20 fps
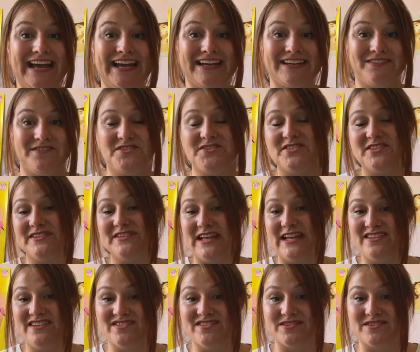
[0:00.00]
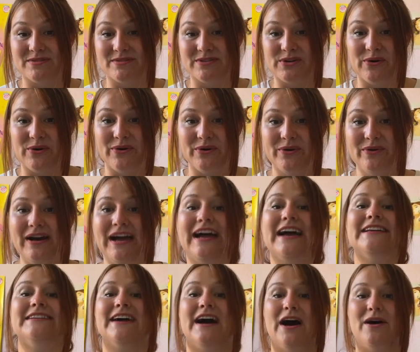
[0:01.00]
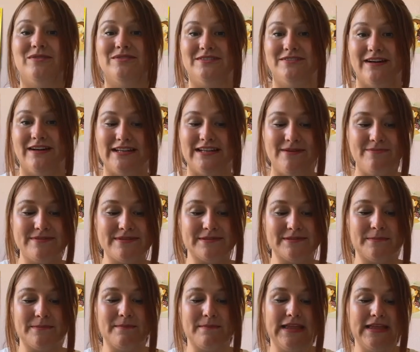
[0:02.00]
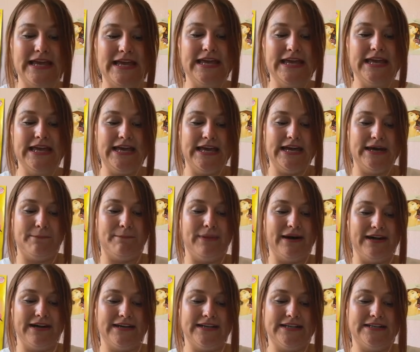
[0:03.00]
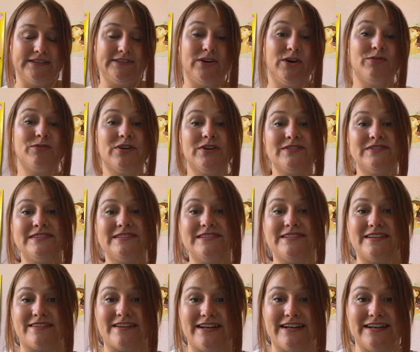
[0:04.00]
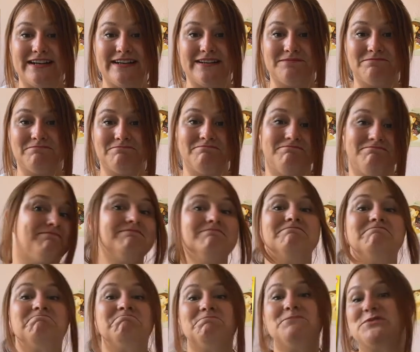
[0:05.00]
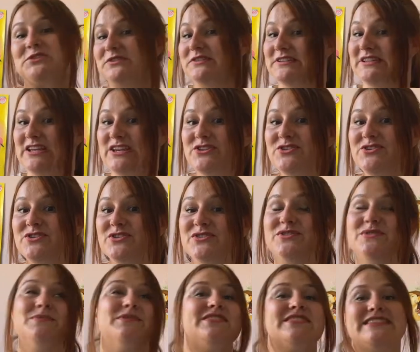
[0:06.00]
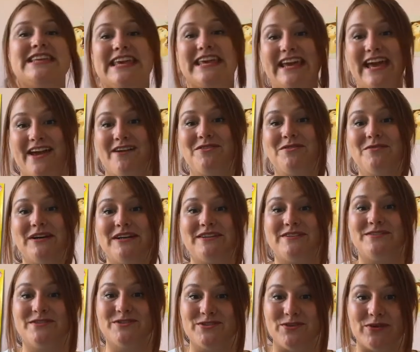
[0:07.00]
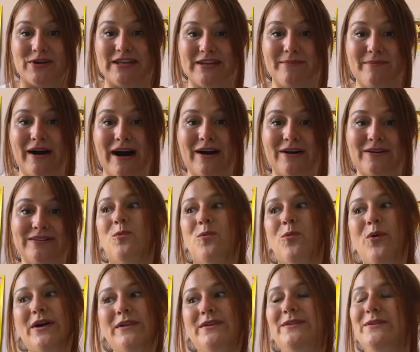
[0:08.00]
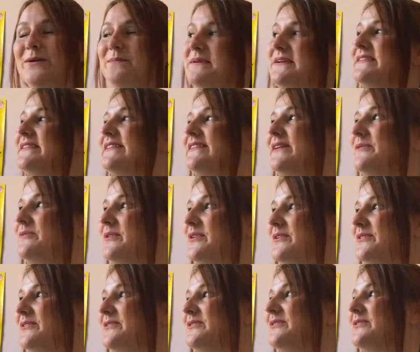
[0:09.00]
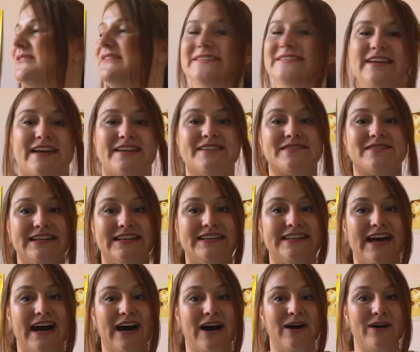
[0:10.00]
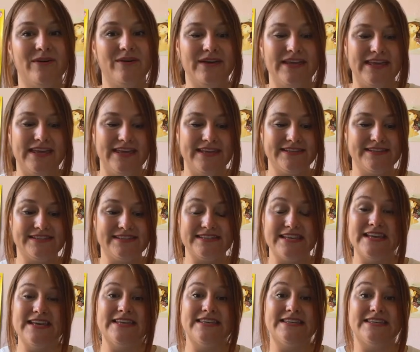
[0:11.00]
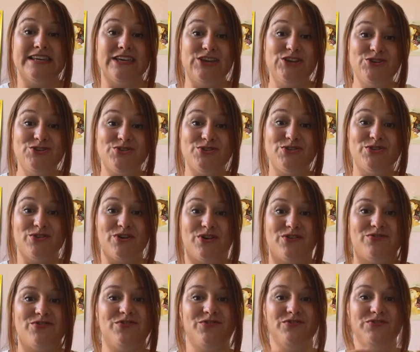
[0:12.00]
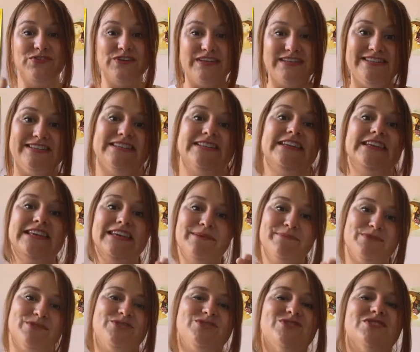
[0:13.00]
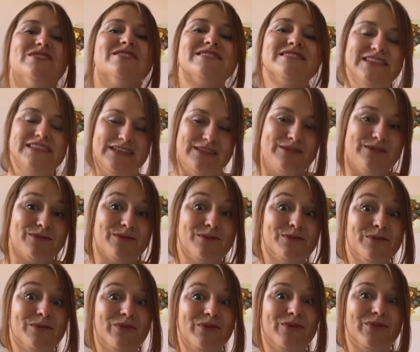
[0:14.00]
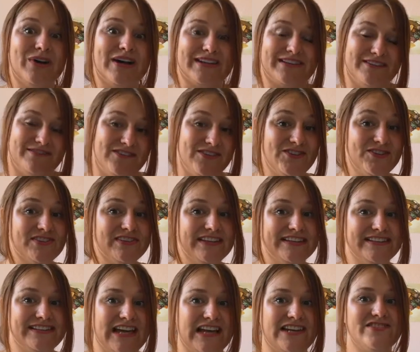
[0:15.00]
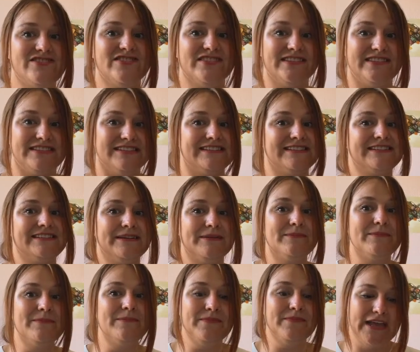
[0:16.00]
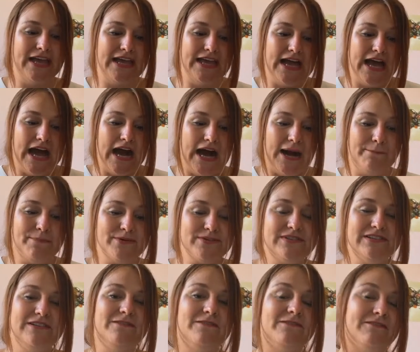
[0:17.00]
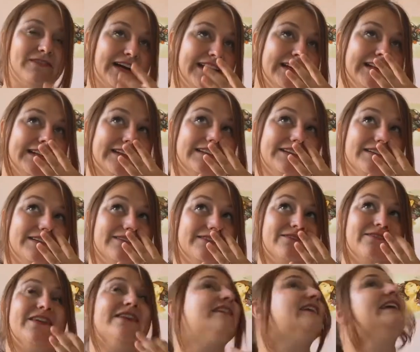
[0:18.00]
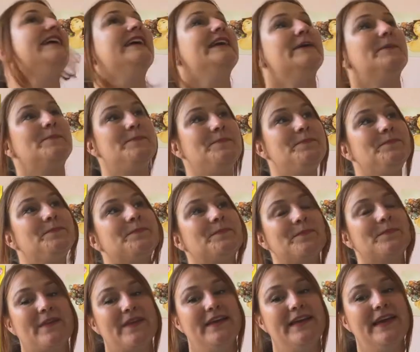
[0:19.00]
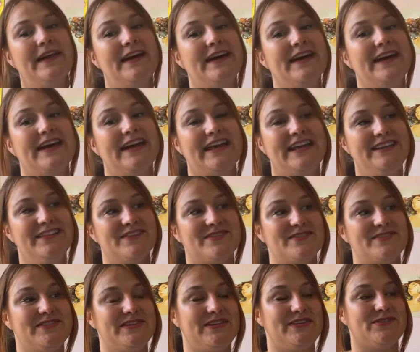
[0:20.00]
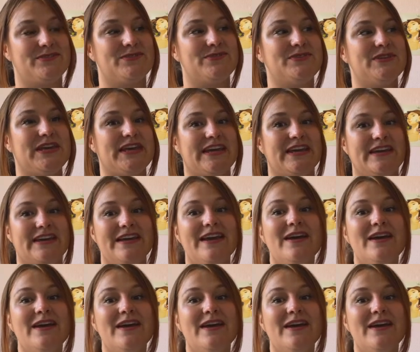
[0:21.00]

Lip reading: artificial intelligence will go and how it develops. But of course, there are certain issues which I think everyone is talking about. One topic that I want to discuss right now is the issue of feeding images into artificial intelligence system. I personally find it very interesting to think,